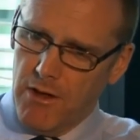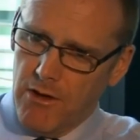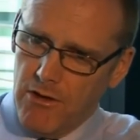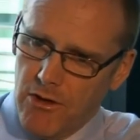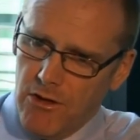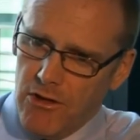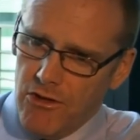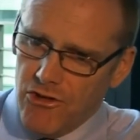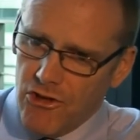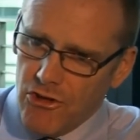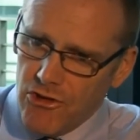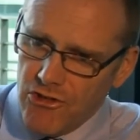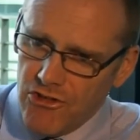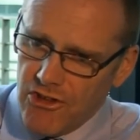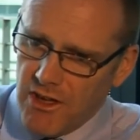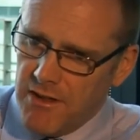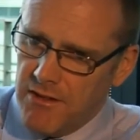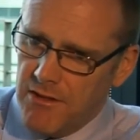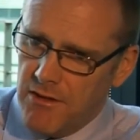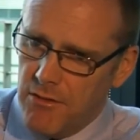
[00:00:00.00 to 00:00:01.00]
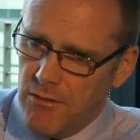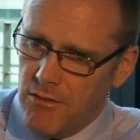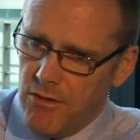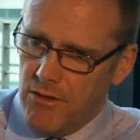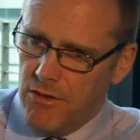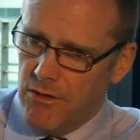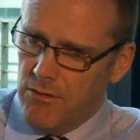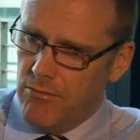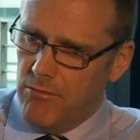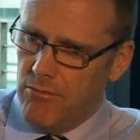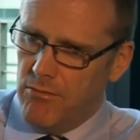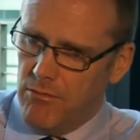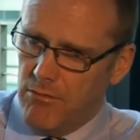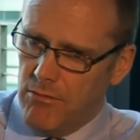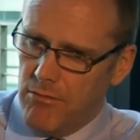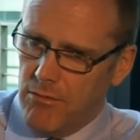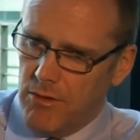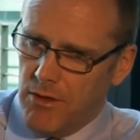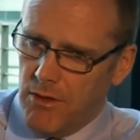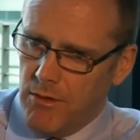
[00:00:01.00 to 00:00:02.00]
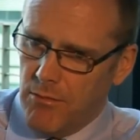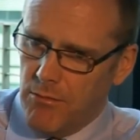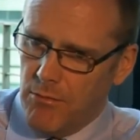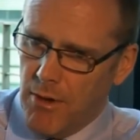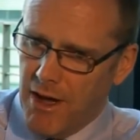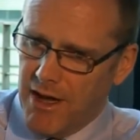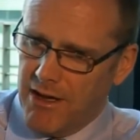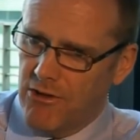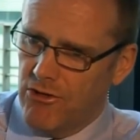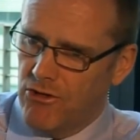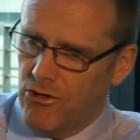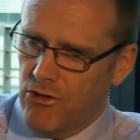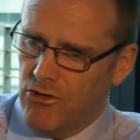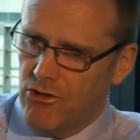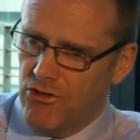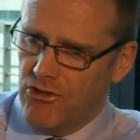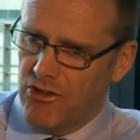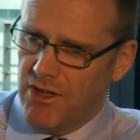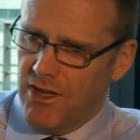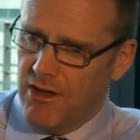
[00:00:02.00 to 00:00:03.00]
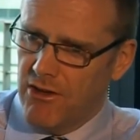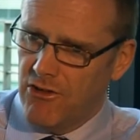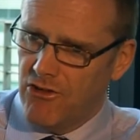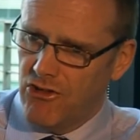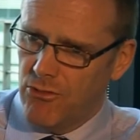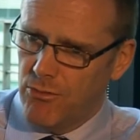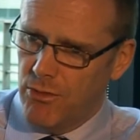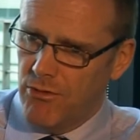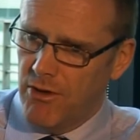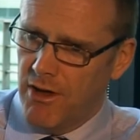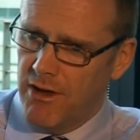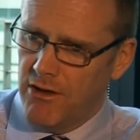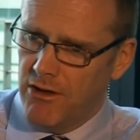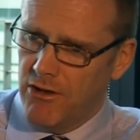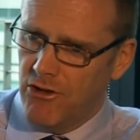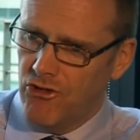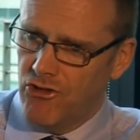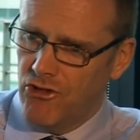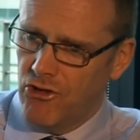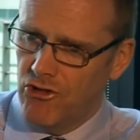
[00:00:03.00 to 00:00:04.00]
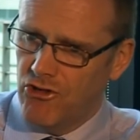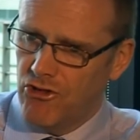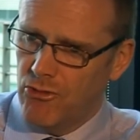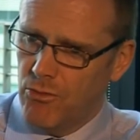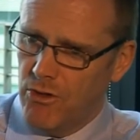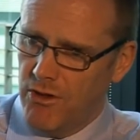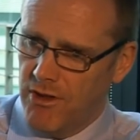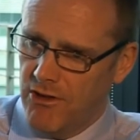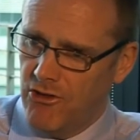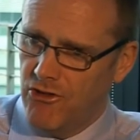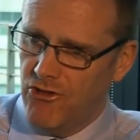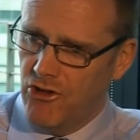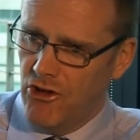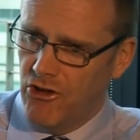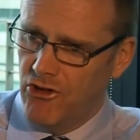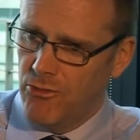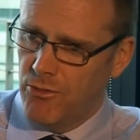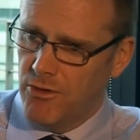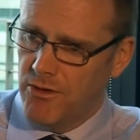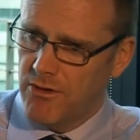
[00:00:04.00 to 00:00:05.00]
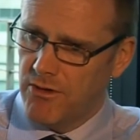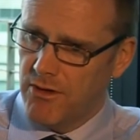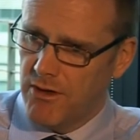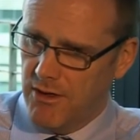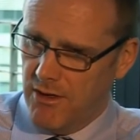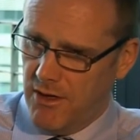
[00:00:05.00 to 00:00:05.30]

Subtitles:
Now, the judge said that McIntosh's case should be read in conjunction with his judgment